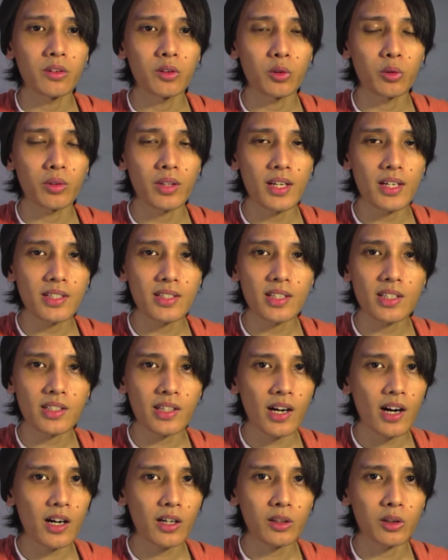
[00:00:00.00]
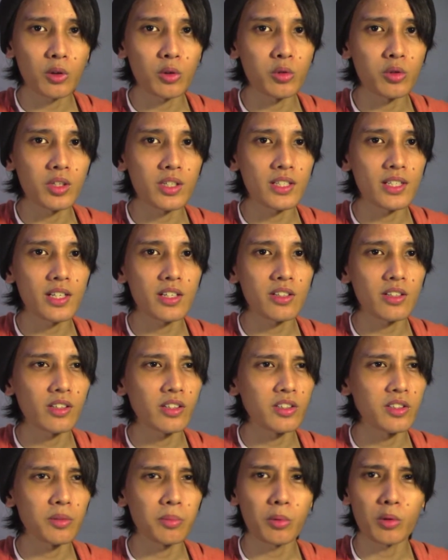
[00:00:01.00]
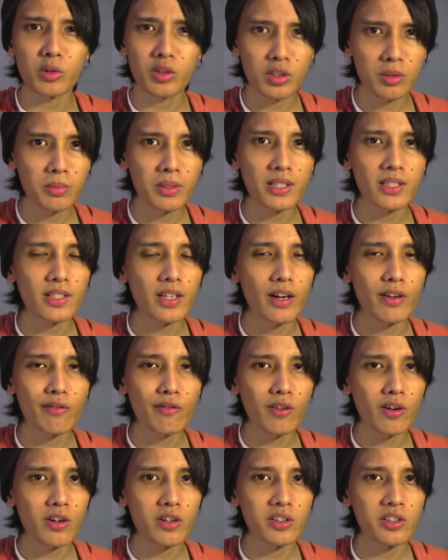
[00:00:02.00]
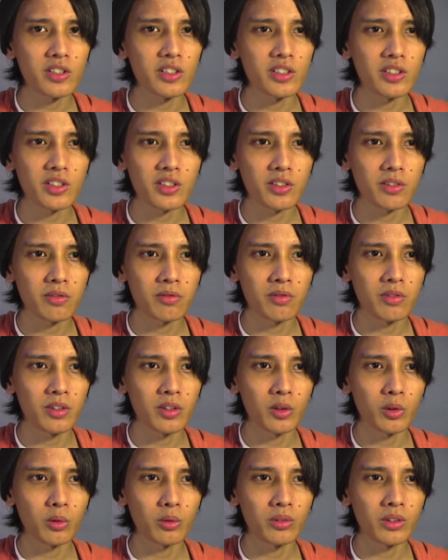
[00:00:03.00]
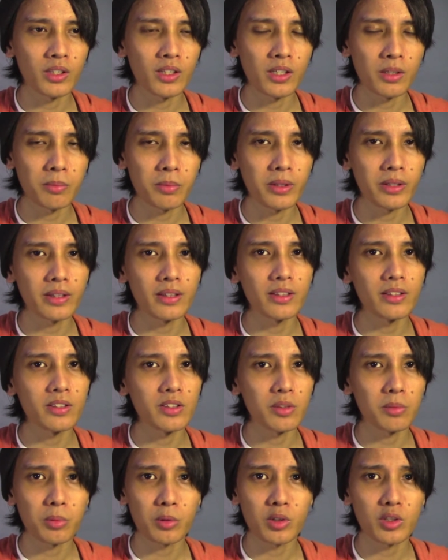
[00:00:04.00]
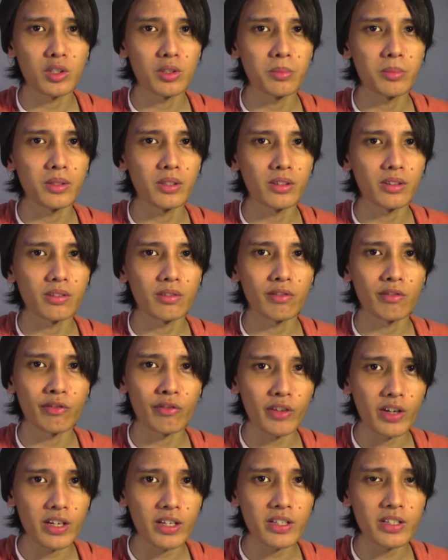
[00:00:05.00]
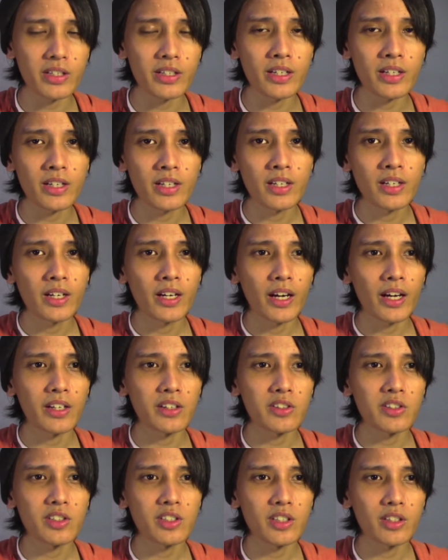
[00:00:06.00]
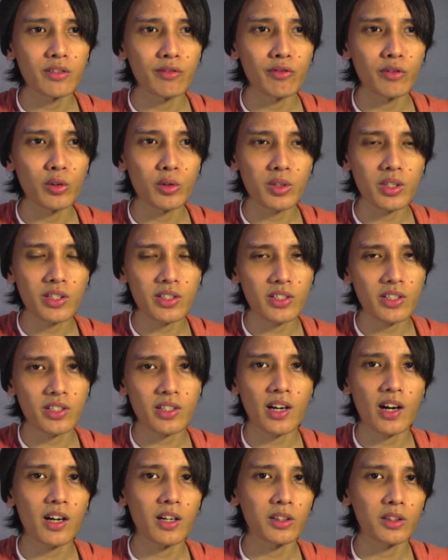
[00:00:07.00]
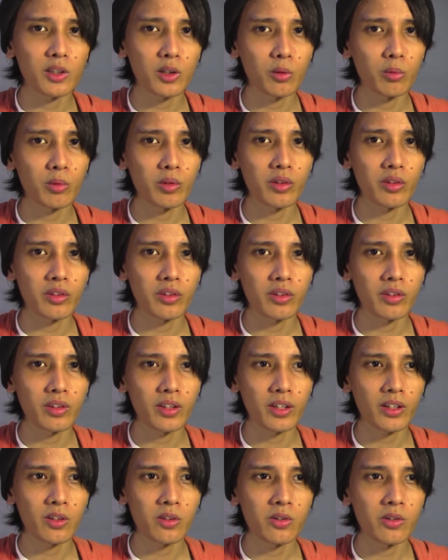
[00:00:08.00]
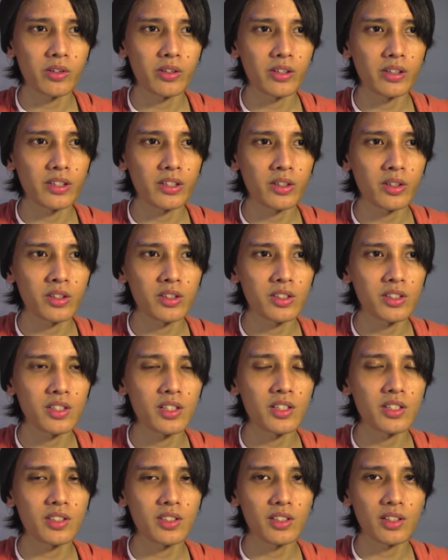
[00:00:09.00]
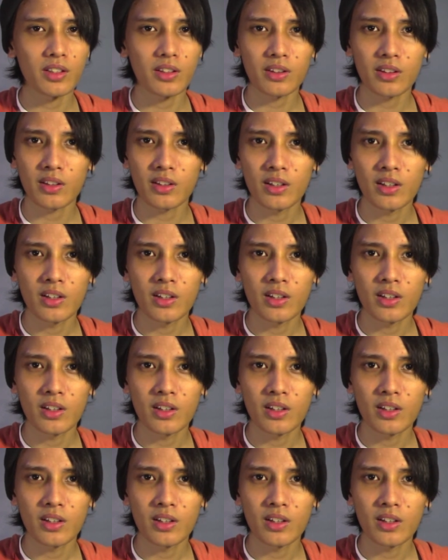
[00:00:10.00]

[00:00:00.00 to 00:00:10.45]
takes this character who's essentially supposed to be a cipher, and she's, deliberately supposed to be vague, and she infuses this character with a really consistent